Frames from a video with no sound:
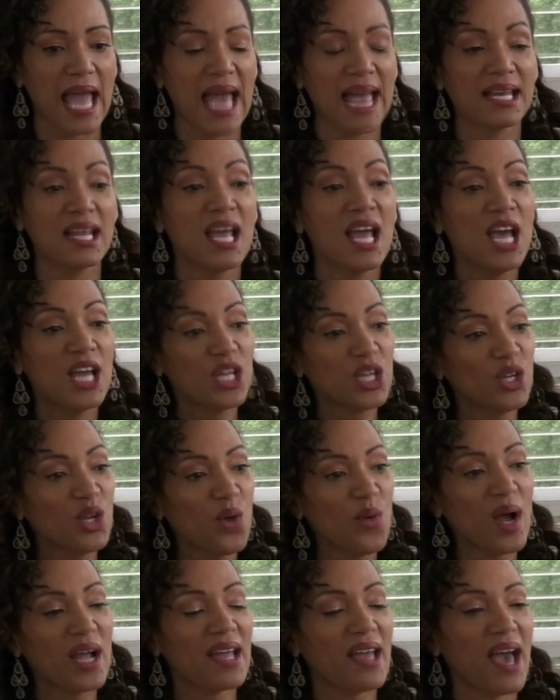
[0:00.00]
And you know
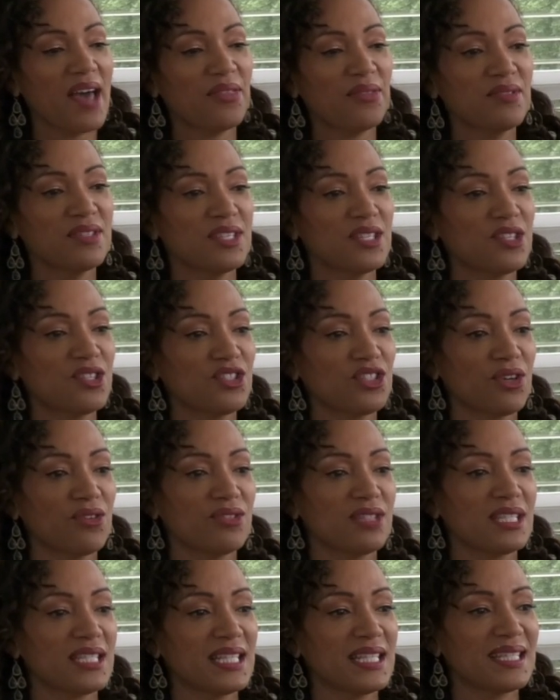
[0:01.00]
what? Catherine
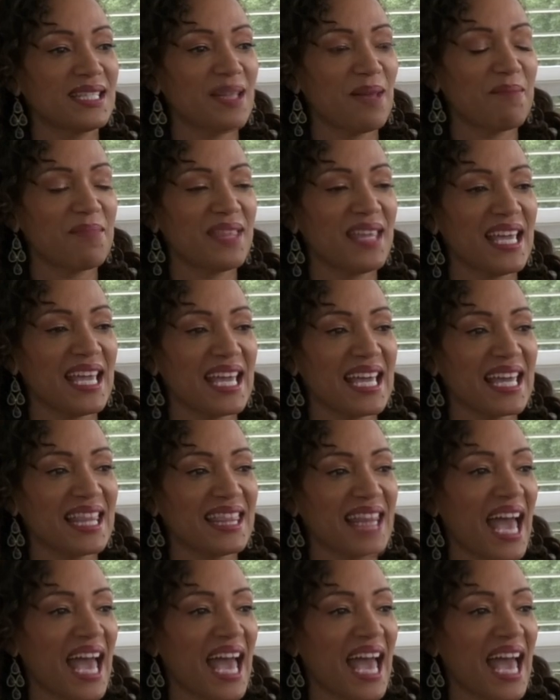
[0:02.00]
Zeta-Jones did something